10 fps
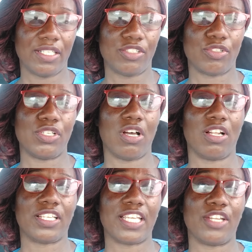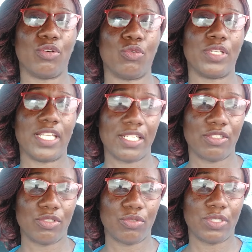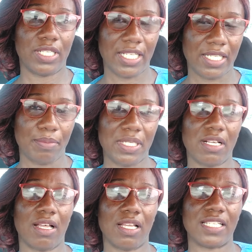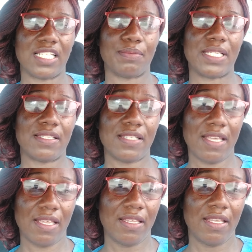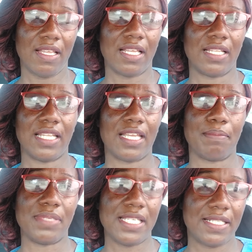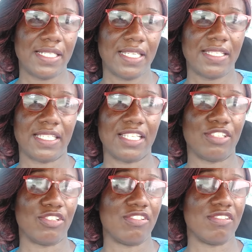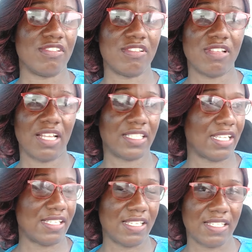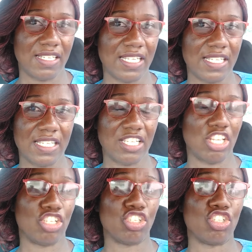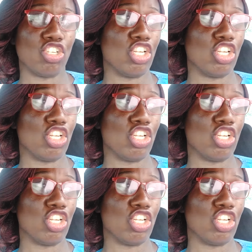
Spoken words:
So y'all can donate to the lady, because as I say, diabetes is not an easy disease.